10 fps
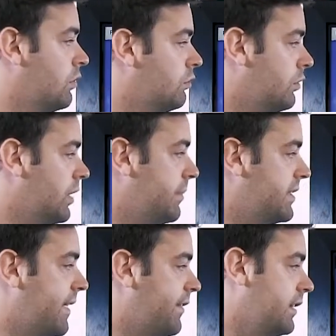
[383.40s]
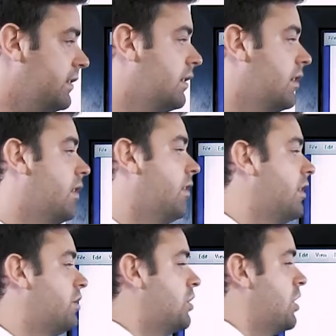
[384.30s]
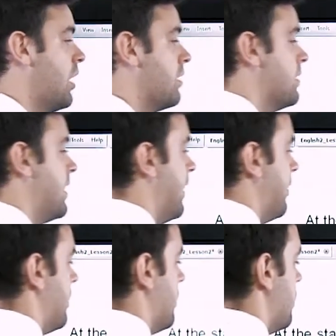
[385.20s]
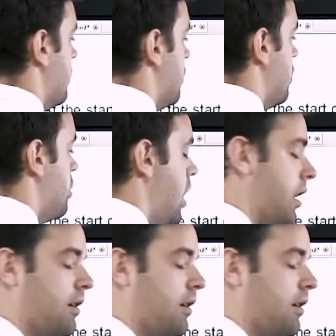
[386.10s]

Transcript: Rule number 7, the ch sound, ch.